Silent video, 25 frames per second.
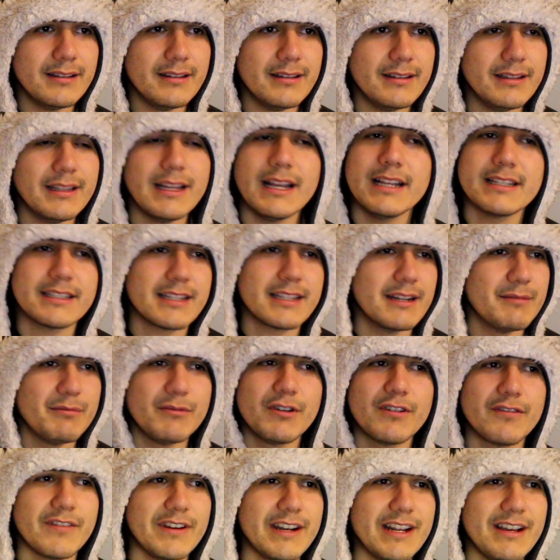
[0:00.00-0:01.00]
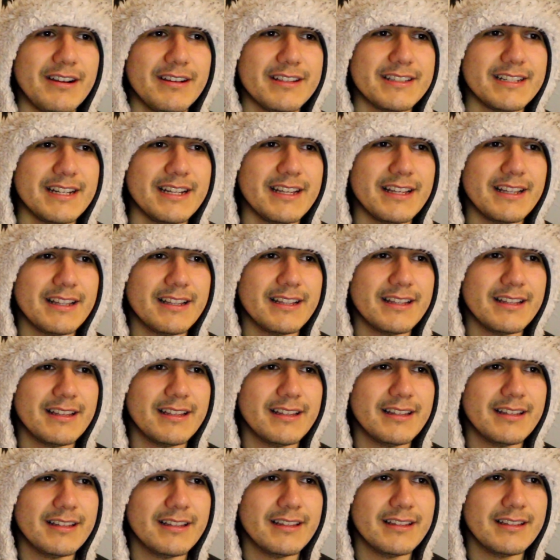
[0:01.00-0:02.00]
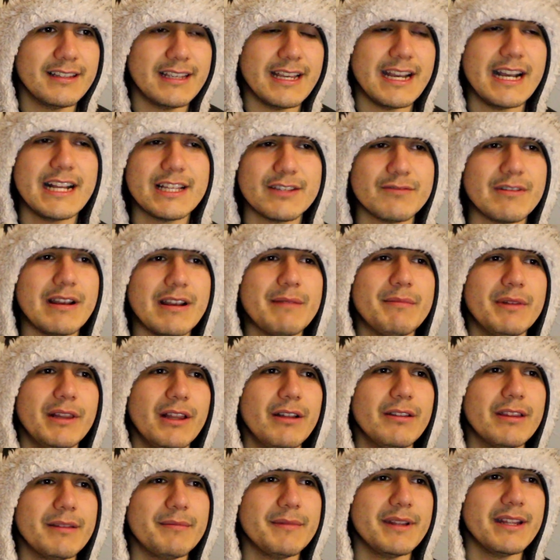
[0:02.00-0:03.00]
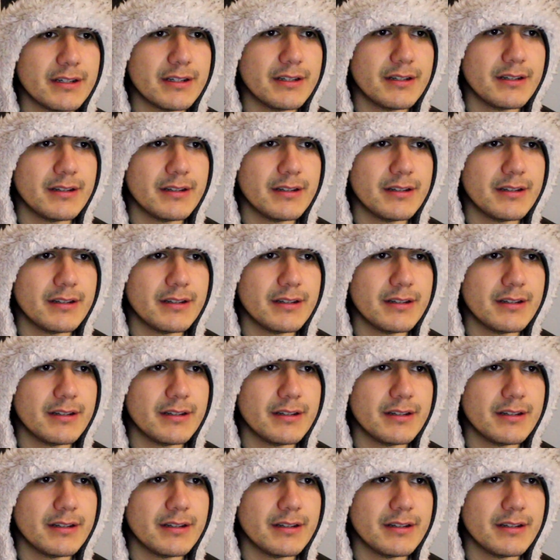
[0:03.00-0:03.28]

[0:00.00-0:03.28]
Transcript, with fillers: Yeah, it's gonna morph right now, isn't it? Yeah, it's right below them, man.